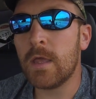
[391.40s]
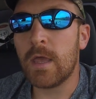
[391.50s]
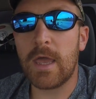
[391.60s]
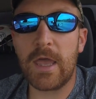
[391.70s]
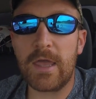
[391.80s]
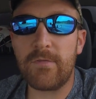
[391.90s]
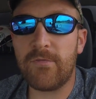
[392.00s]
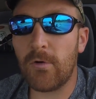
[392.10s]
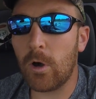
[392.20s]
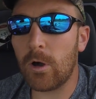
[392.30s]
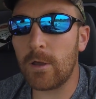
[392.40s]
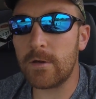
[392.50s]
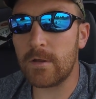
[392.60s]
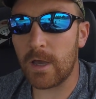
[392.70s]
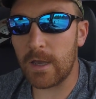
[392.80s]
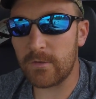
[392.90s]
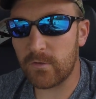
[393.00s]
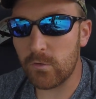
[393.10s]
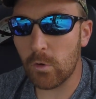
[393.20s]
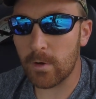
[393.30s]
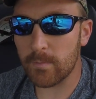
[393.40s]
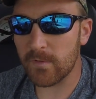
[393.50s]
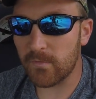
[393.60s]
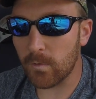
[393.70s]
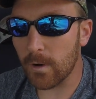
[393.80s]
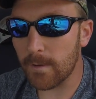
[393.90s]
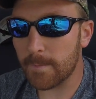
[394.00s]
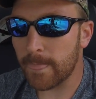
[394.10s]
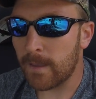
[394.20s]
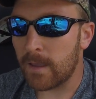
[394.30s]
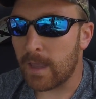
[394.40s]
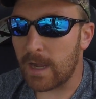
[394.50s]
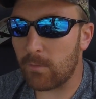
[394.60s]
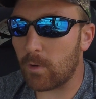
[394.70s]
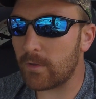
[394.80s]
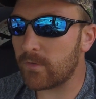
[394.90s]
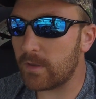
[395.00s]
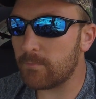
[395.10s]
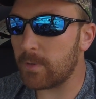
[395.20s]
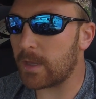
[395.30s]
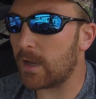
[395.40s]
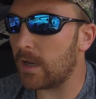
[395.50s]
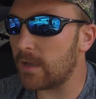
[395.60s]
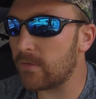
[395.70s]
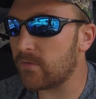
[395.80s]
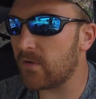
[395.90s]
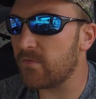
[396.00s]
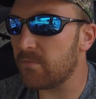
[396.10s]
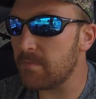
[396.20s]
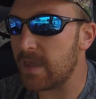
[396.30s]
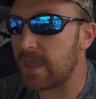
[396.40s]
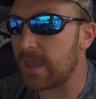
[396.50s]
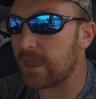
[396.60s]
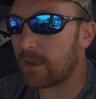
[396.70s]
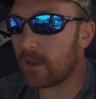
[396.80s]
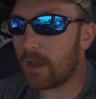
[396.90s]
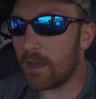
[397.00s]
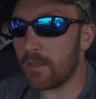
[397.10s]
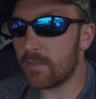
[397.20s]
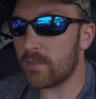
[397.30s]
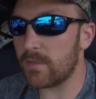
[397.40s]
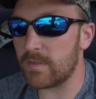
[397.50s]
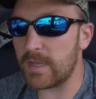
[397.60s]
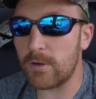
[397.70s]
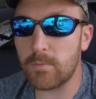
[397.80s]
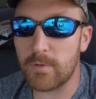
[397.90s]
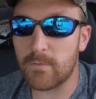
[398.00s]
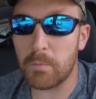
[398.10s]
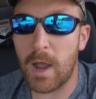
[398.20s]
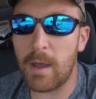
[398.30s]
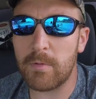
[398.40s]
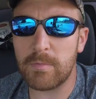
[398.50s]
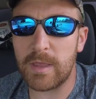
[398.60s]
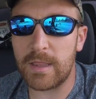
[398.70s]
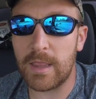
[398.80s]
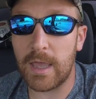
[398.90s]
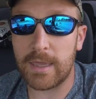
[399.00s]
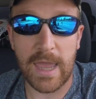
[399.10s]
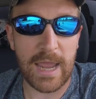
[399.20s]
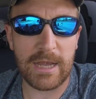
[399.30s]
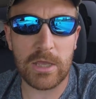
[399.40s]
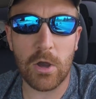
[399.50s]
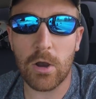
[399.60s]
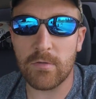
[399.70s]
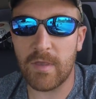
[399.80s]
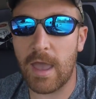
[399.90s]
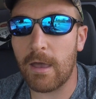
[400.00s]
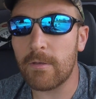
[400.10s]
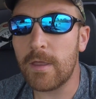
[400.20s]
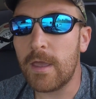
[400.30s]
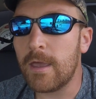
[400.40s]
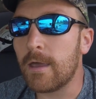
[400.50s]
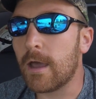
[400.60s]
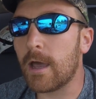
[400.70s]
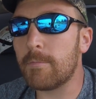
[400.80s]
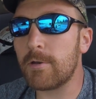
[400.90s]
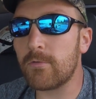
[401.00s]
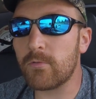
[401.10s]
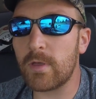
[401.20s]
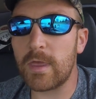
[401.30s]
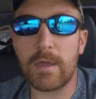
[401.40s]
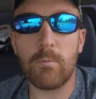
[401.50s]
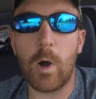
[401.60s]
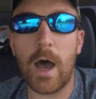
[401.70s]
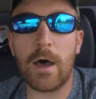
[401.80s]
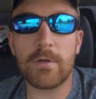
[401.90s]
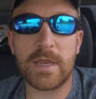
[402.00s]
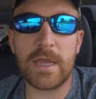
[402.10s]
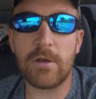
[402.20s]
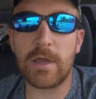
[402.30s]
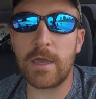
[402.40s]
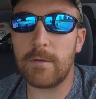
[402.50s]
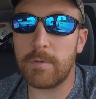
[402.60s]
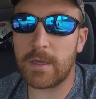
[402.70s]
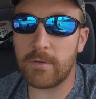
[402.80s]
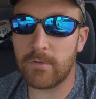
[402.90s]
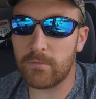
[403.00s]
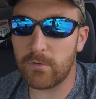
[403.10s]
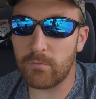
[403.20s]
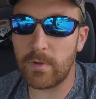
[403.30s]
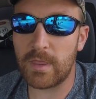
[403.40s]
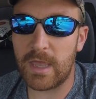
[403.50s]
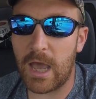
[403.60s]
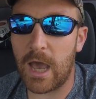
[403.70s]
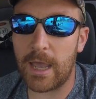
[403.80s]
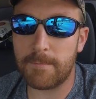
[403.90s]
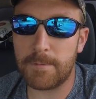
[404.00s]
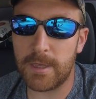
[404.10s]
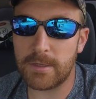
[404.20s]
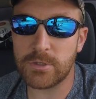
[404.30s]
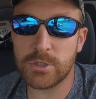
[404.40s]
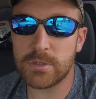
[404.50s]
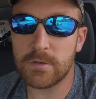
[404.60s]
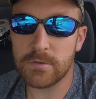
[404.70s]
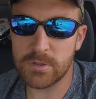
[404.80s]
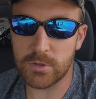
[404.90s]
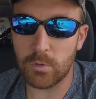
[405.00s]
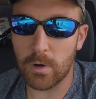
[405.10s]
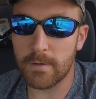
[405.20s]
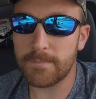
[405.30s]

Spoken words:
a fawn snort before, and it wasn't because of me. The deer was probably like 80 yards out, but it was really wild hearing it because it was a really high-pitched snort.